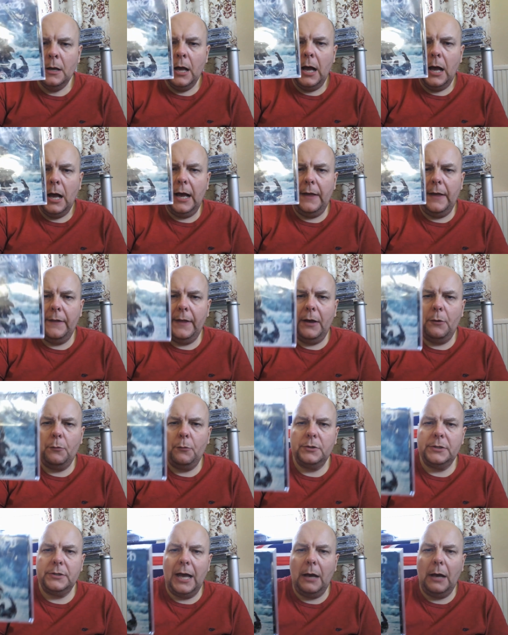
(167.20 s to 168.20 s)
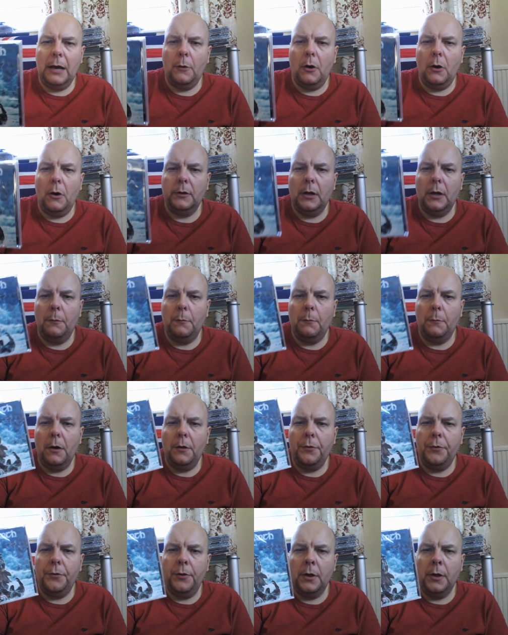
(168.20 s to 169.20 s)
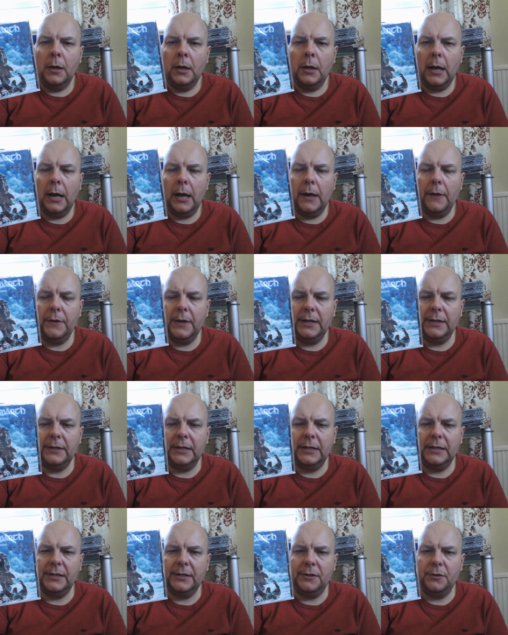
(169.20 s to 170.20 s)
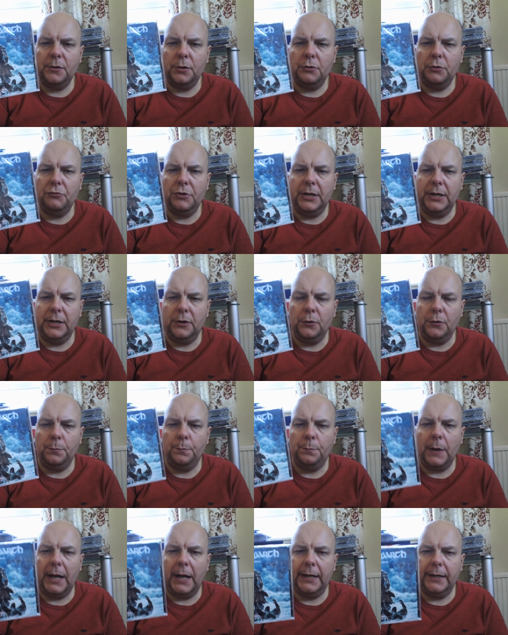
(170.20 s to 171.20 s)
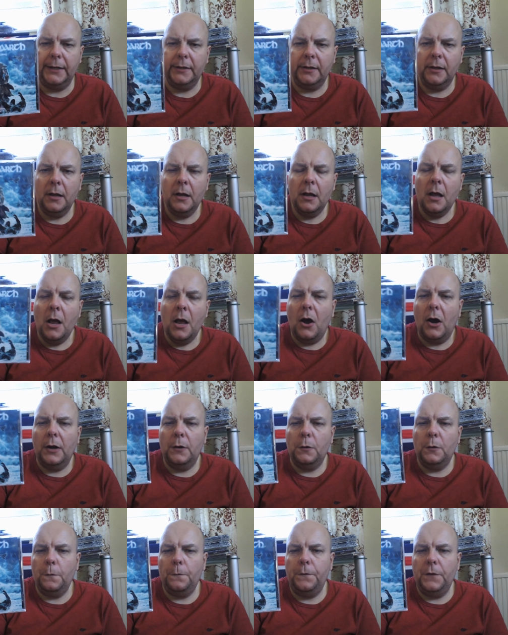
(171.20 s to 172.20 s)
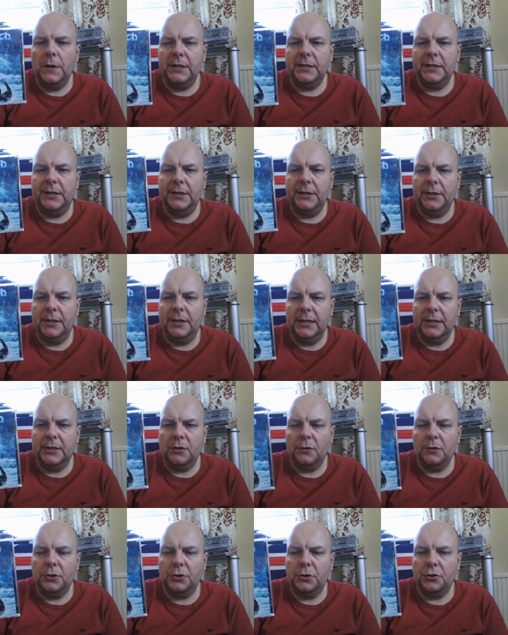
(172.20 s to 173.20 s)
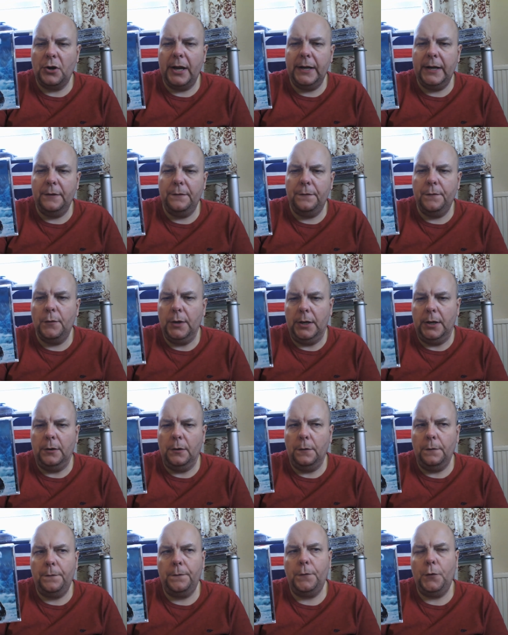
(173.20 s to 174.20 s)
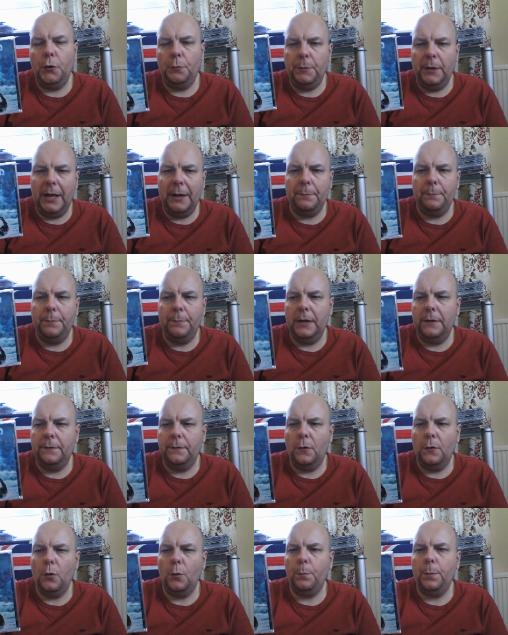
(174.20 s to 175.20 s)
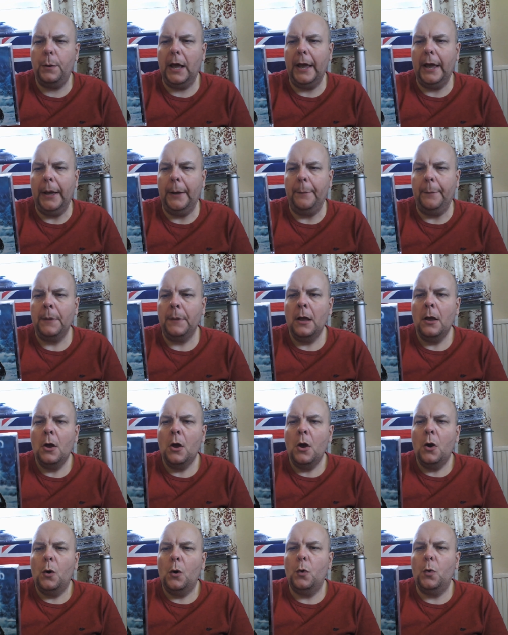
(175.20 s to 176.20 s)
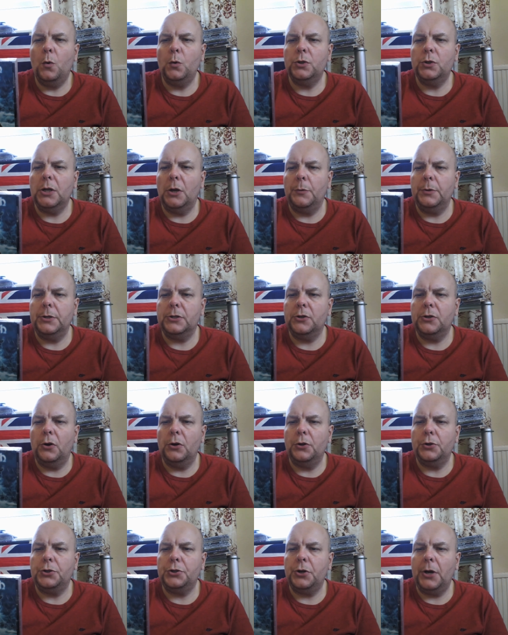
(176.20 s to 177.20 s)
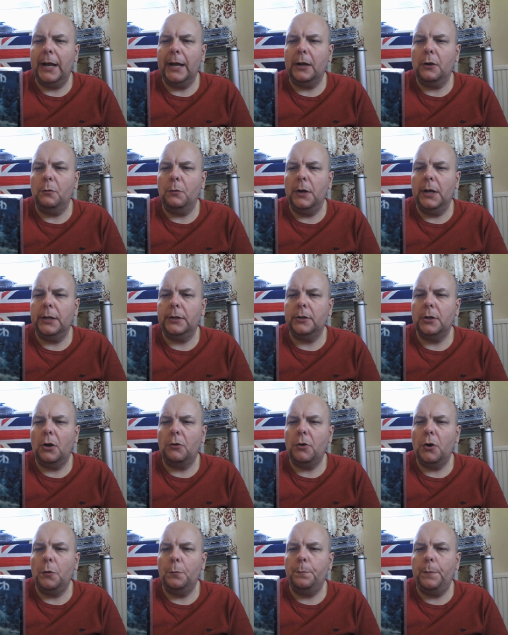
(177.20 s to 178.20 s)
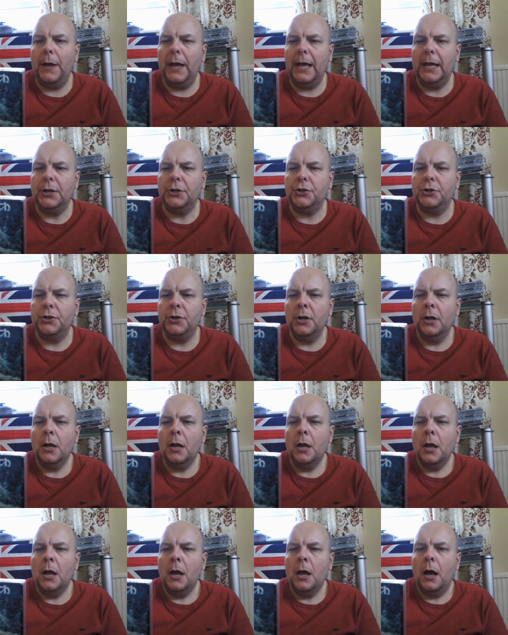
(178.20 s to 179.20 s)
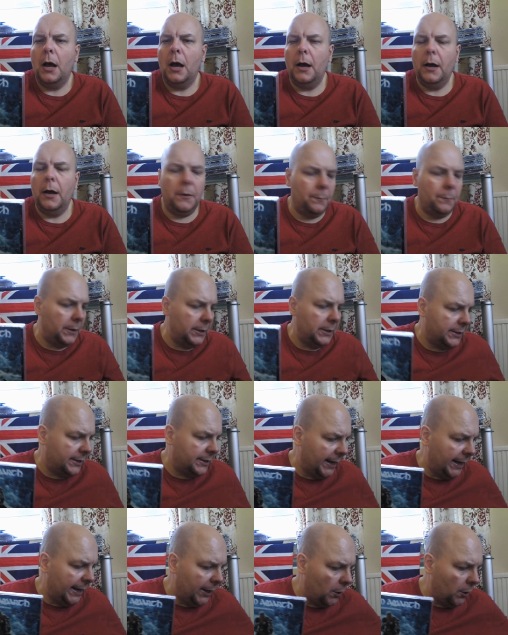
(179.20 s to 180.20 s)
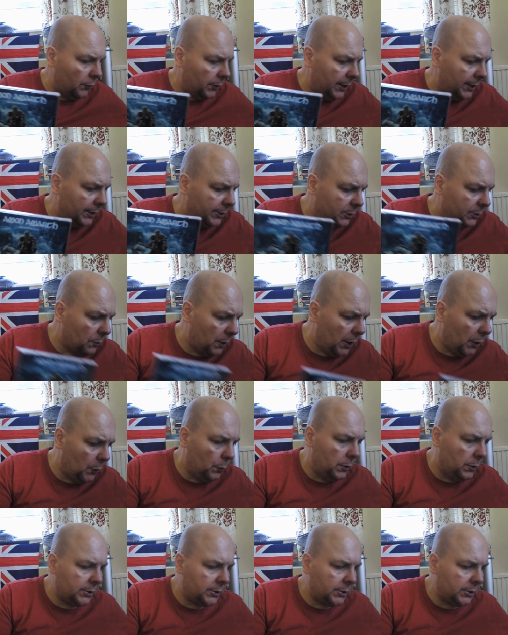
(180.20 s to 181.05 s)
And that was Amon Amoth. This is another really good band. I love listening to this on the train, funny enough, through my MP4 player. Also, it's got a track where Doro Pesch is singing on it as well.